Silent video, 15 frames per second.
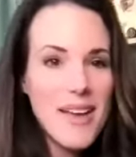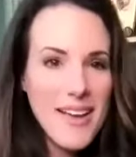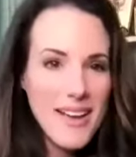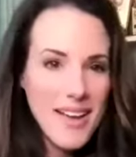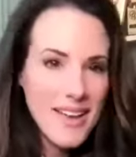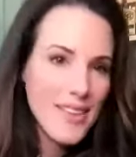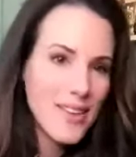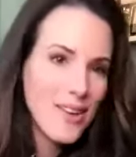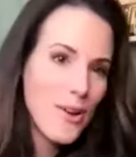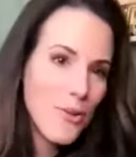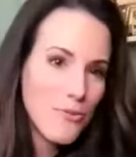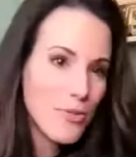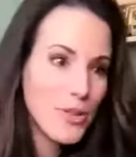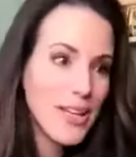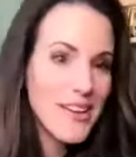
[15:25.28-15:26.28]
And then
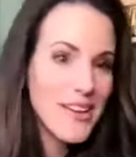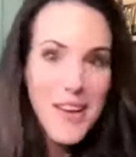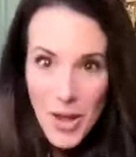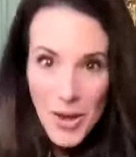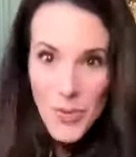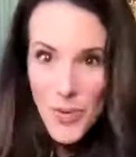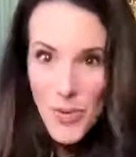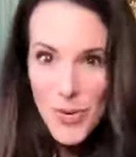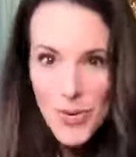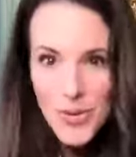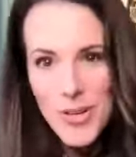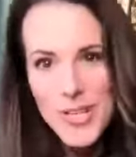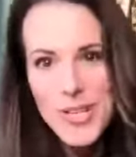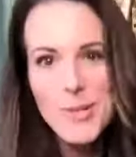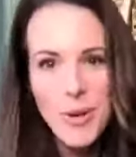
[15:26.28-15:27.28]
hopefully enroll
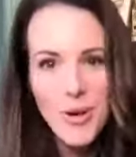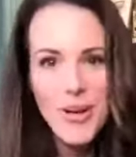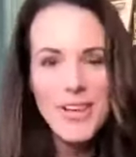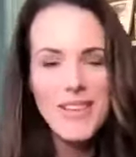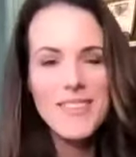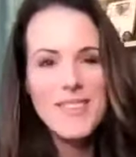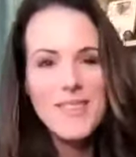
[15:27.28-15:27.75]
or experience.